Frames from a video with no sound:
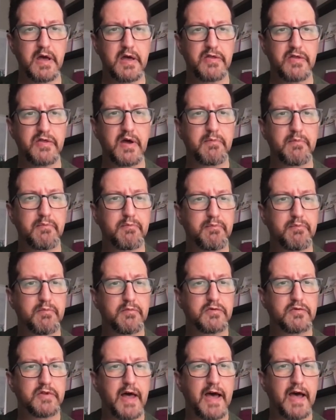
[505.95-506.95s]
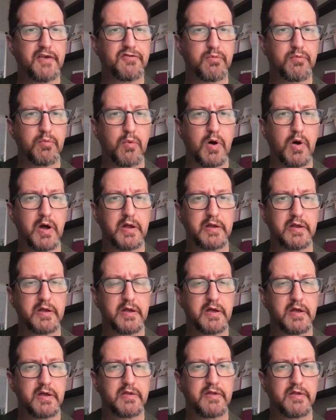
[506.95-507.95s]
That last one,
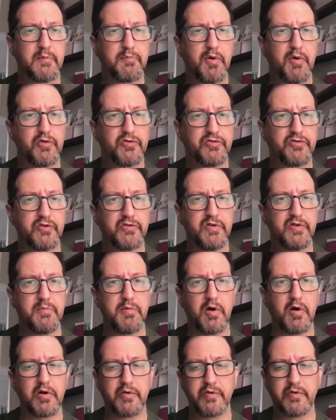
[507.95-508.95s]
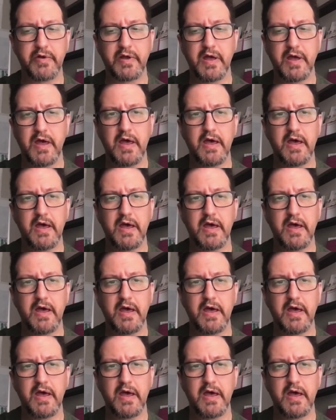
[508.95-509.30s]
the posterior tib artery,